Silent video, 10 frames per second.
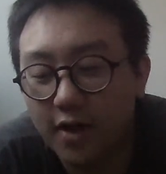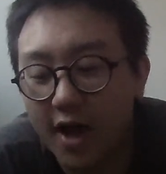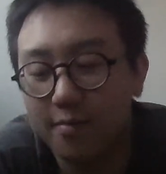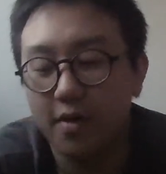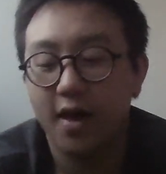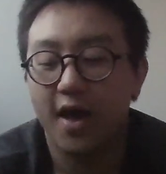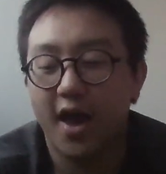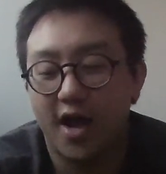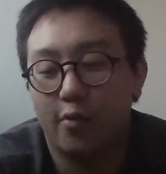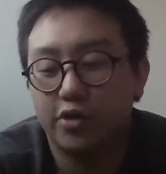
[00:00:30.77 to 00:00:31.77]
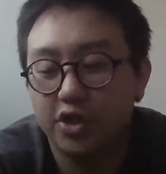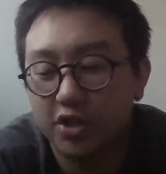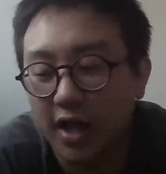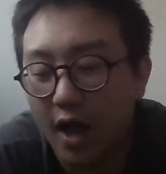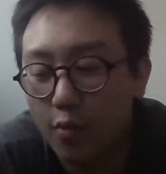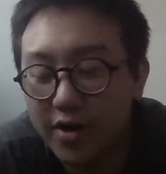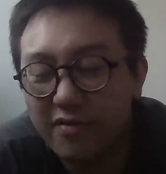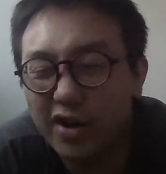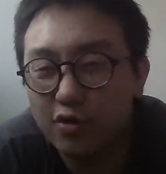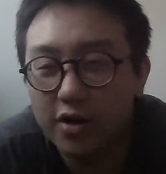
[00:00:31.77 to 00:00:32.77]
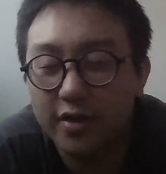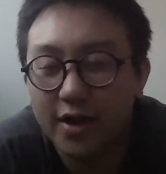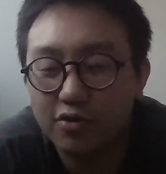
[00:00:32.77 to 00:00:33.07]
time, and I would just like I wouldn't really do anything.